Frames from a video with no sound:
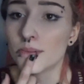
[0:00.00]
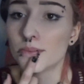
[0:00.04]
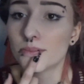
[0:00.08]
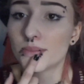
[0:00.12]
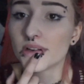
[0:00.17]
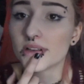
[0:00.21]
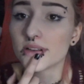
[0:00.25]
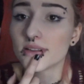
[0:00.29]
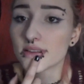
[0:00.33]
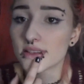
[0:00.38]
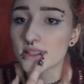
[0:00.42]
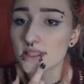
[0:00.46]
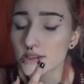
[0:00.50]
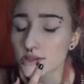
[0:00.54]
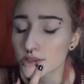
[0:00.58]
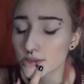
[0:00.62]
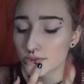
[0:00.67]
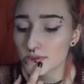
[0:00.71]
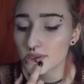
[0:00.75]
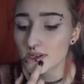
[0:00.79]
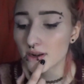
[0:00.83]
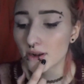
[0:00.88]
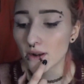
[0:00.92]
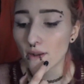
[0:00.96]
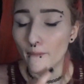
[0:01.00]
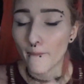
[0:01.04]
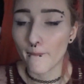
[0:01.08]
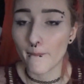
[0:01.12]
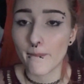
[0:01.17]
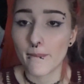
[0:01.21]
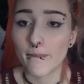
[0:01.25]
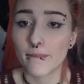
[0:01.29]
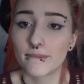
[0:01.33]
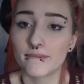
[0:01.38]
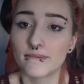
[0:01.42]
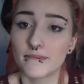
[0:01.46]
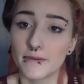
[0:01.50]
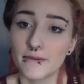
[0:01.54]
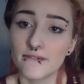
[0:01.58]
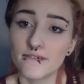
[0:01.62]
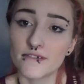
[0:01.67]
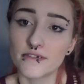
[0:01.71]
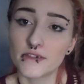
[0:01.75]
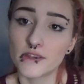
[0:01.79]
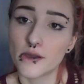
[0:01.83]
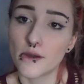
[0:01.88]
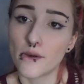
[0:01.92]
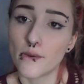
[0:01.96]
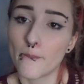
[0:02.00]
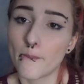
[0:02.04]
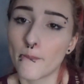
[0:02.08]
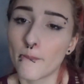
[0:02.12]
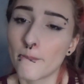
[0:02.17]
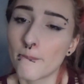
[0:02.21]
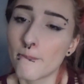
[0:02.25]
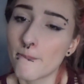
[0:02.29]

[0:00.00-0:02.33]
But this one, even though